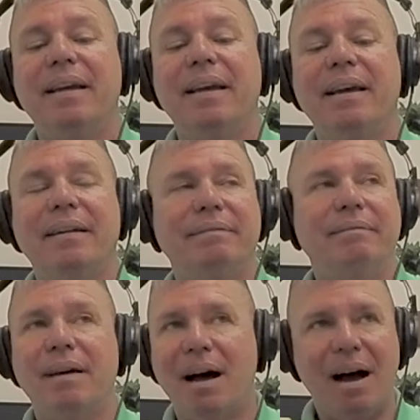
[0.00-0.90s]

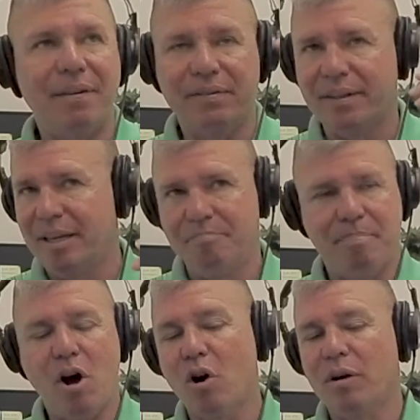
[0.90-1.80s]
in obviously
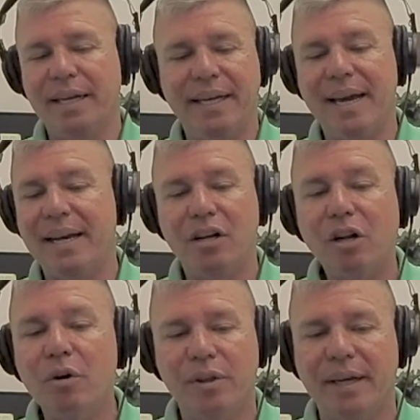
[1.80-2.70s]
hardly any
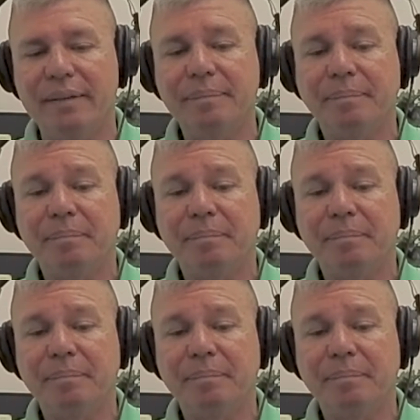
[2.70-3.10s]
clothing